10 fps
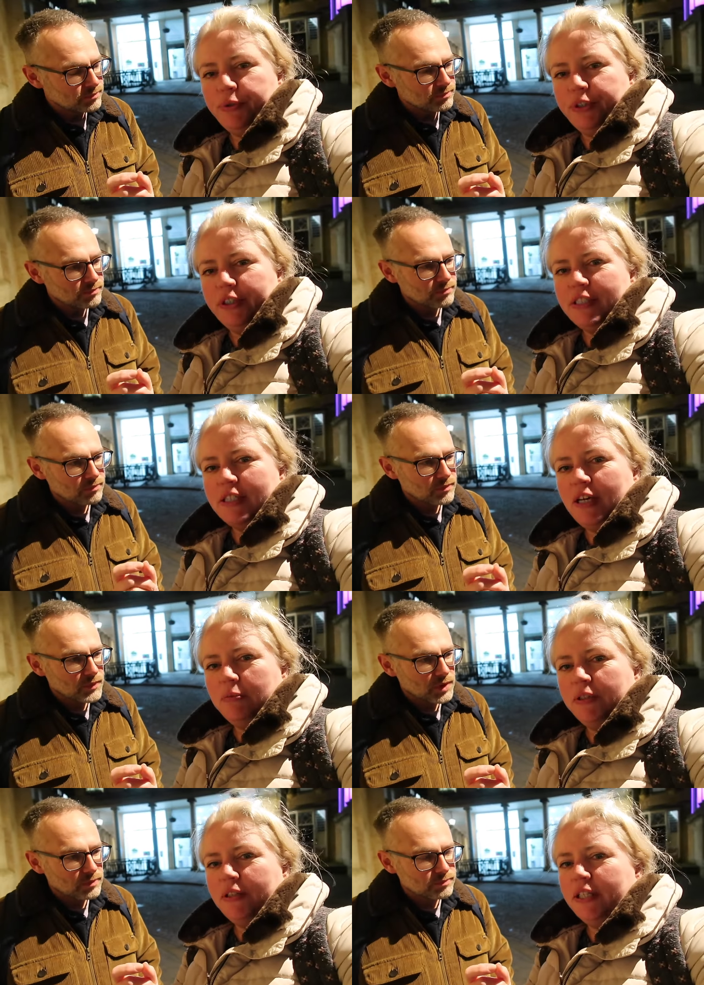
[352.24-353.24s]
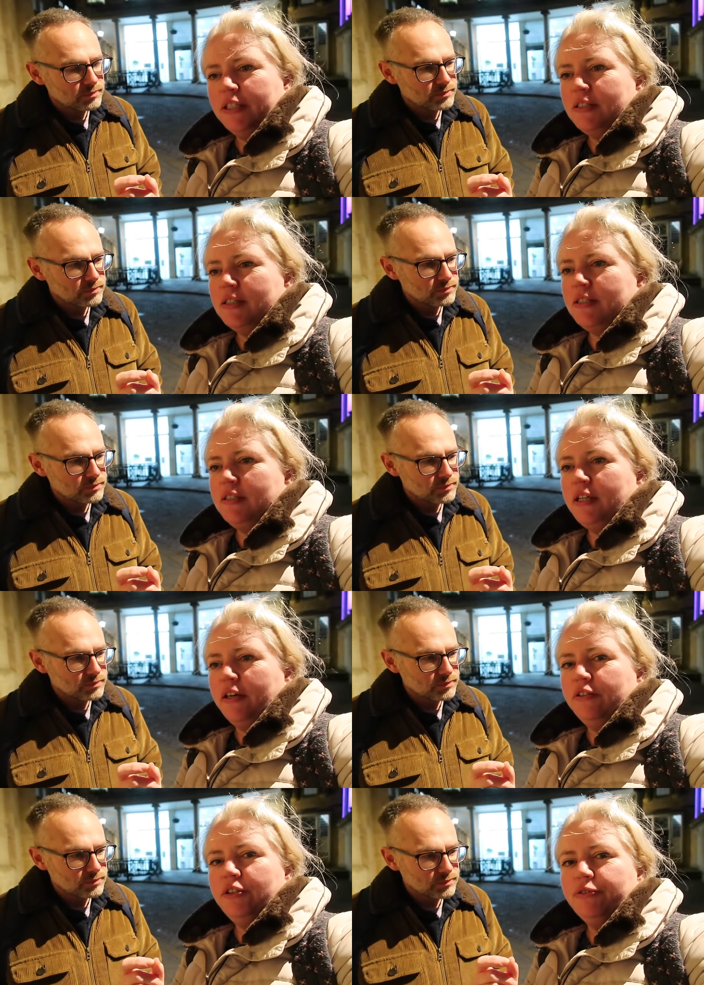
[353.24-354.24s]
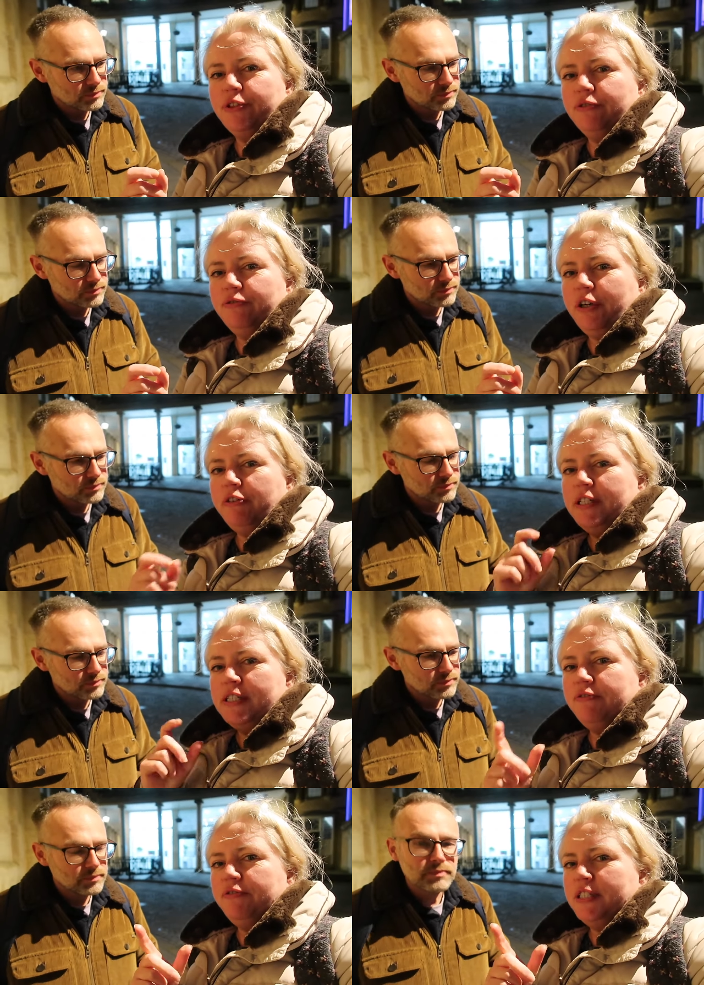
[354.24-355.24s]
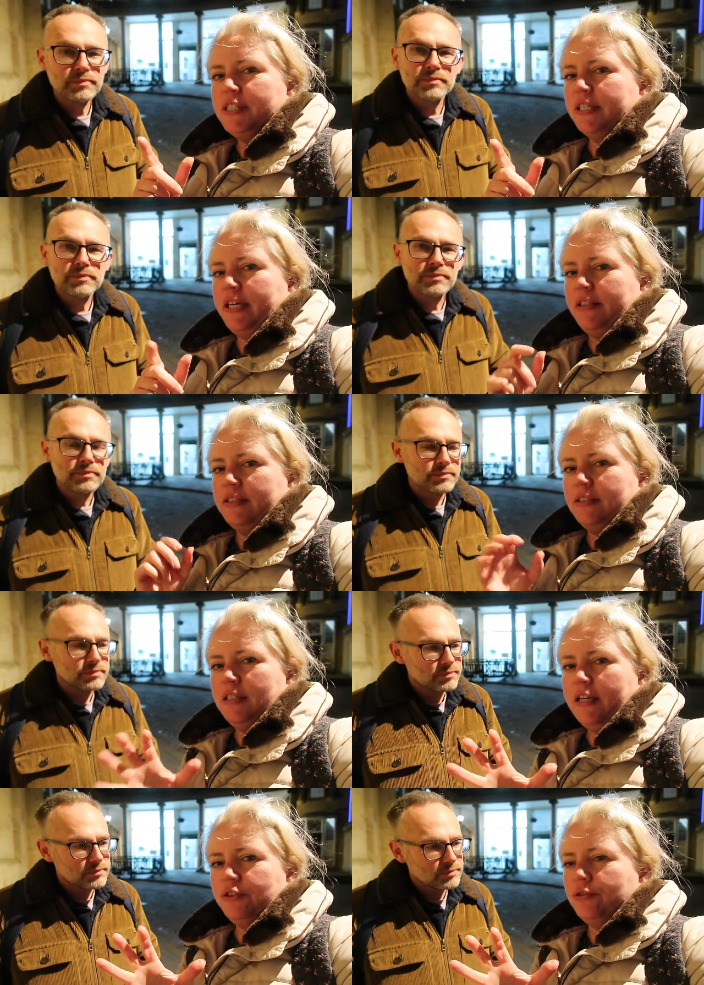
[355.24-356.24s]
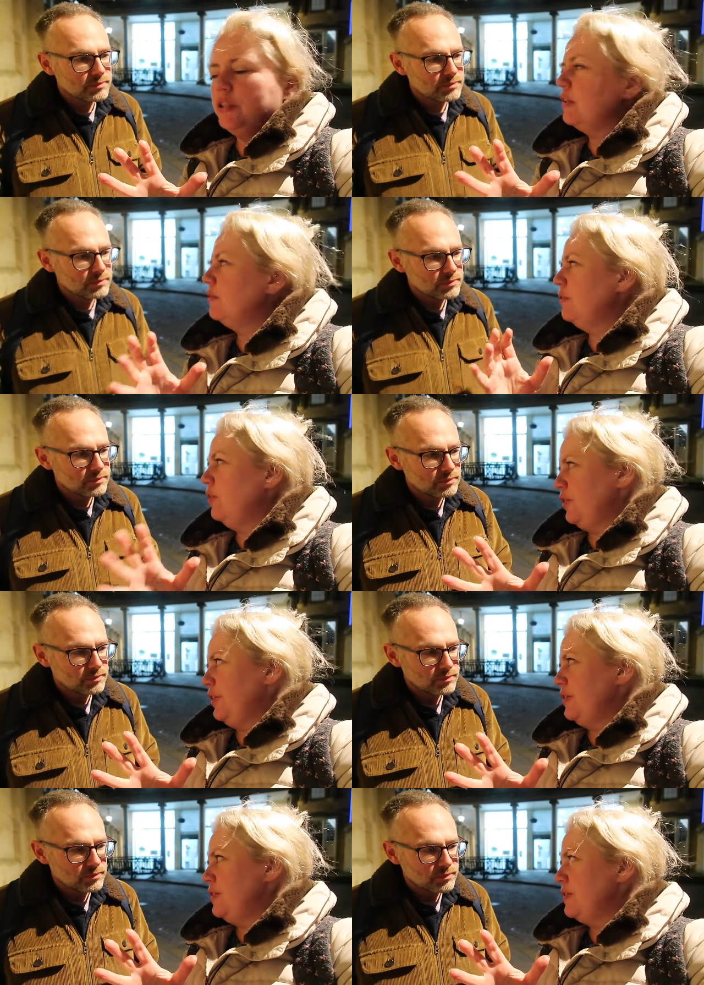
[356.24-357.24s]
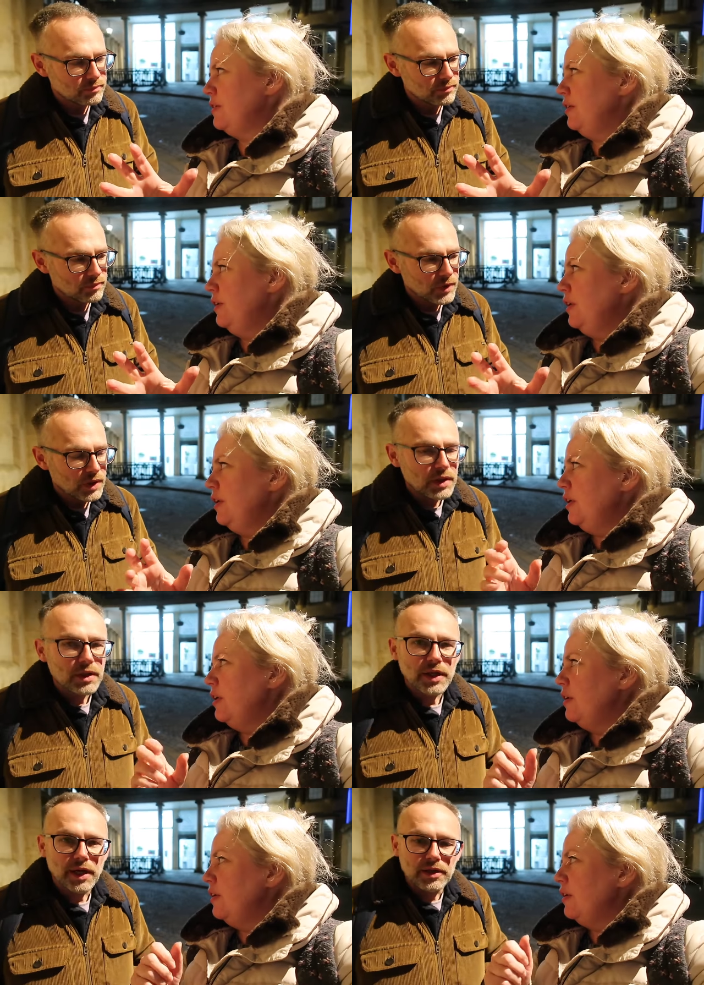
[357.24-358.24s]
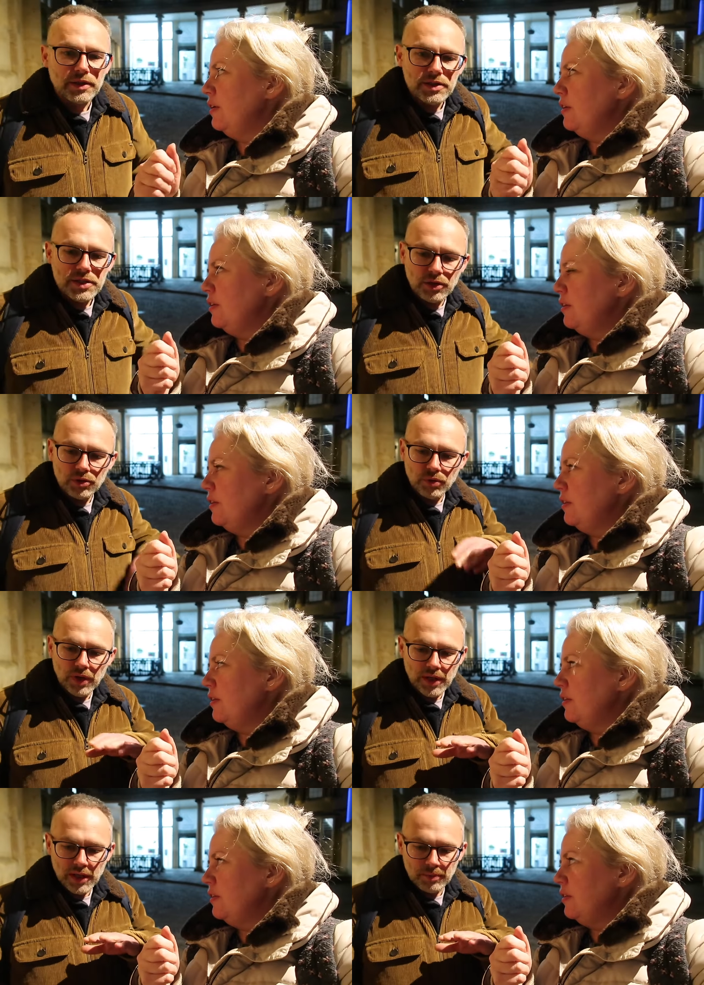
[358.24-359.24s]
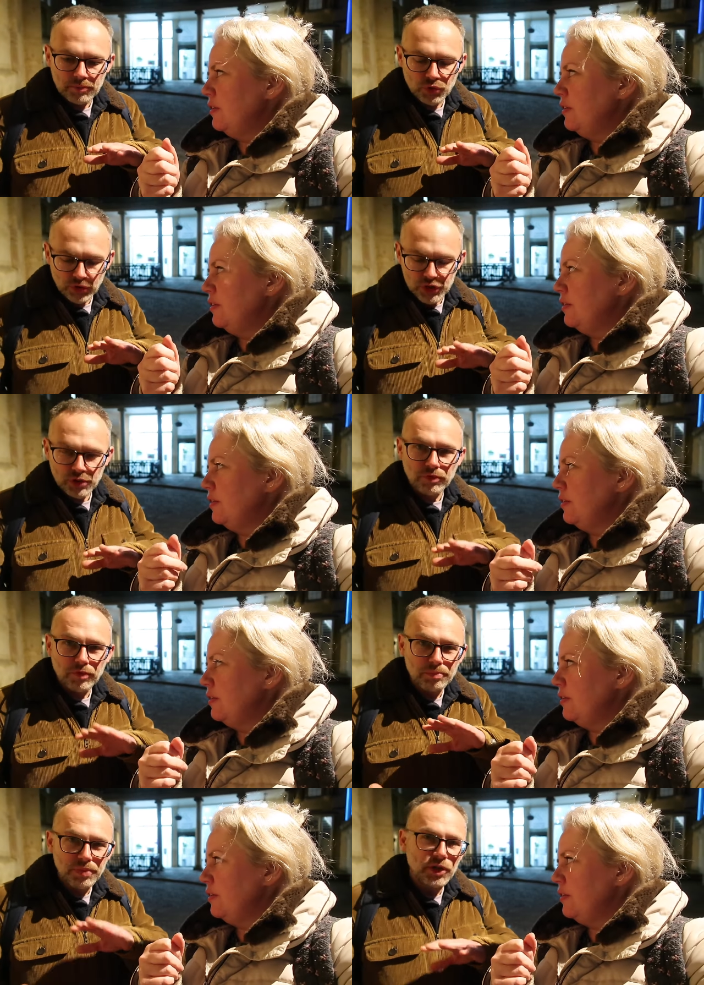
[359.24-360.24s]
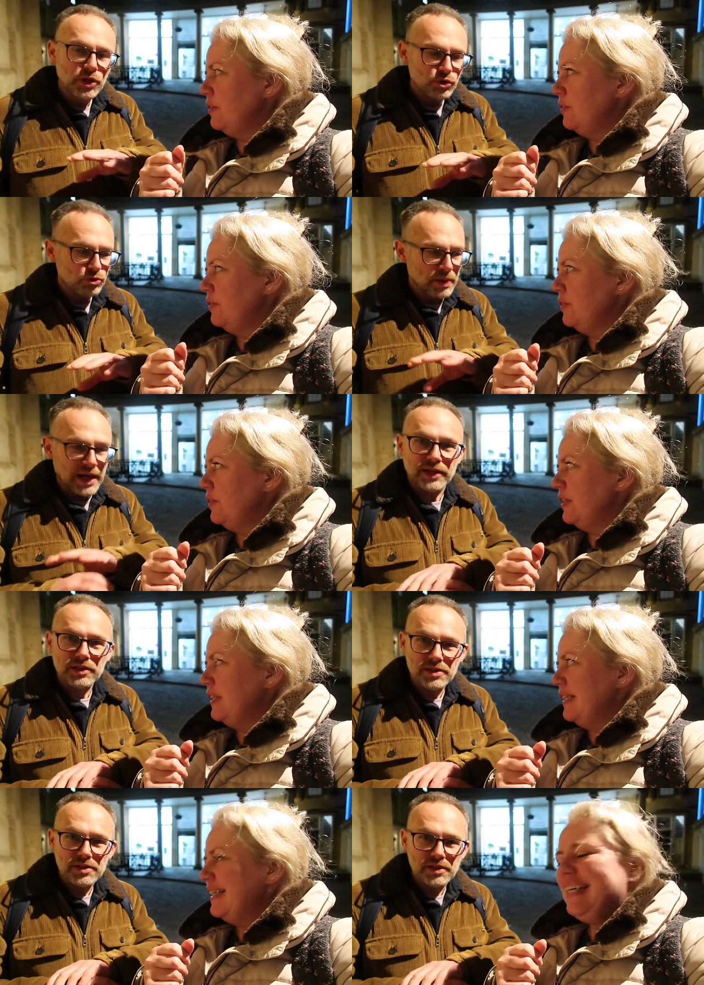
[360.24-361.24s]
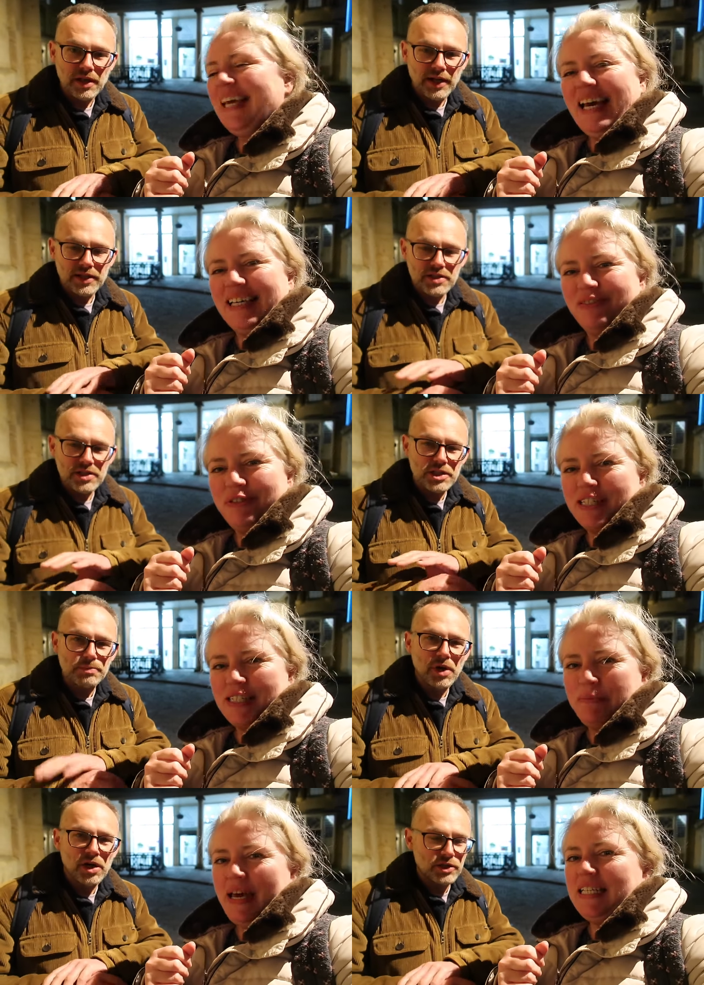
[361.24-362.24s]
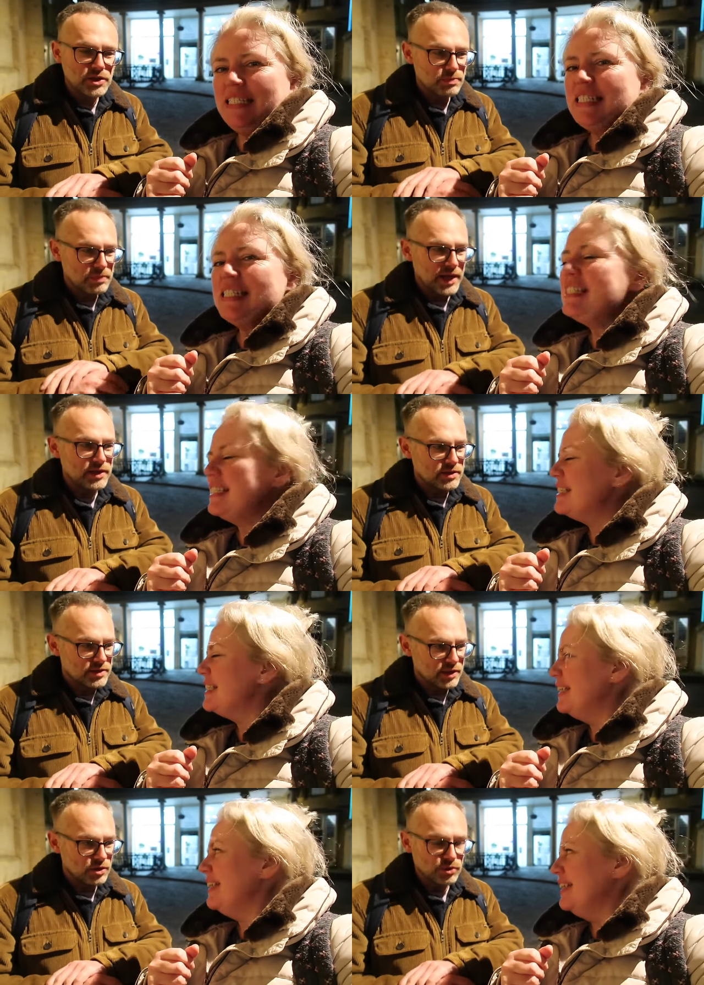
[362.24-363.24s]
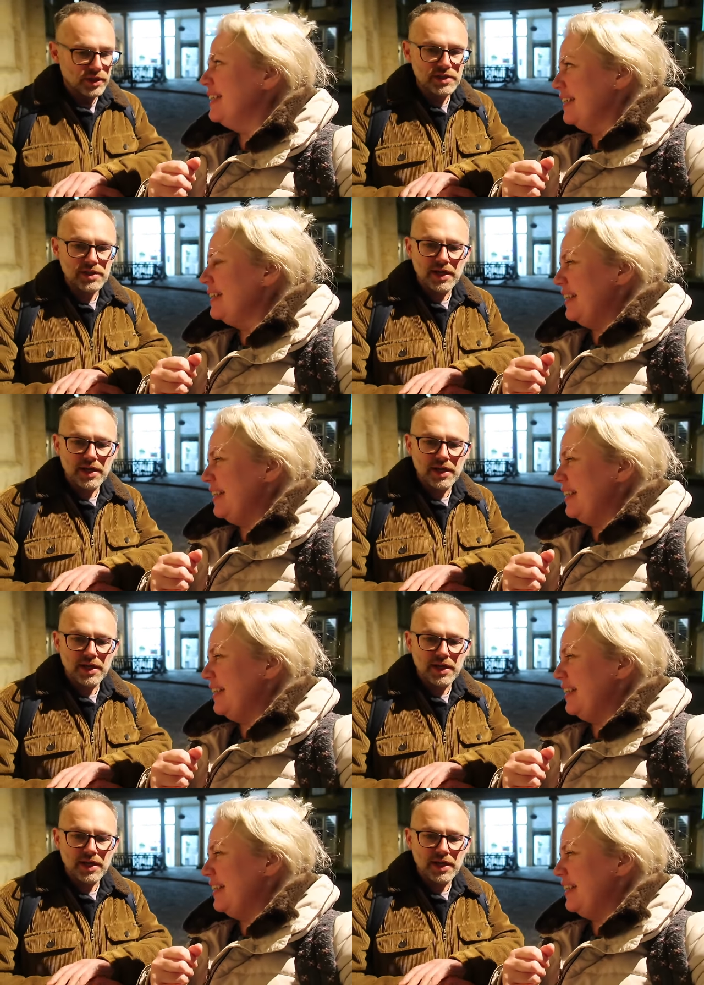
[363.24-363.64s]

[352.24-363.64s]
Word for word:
Speaker 1: point, there's a couple of things to note. You've got very sophisticated electronic lockers.
Speaker 2: Yeah, so um, you're issued with a blue band, yeah, and it's a smart band. band. they call it, isn't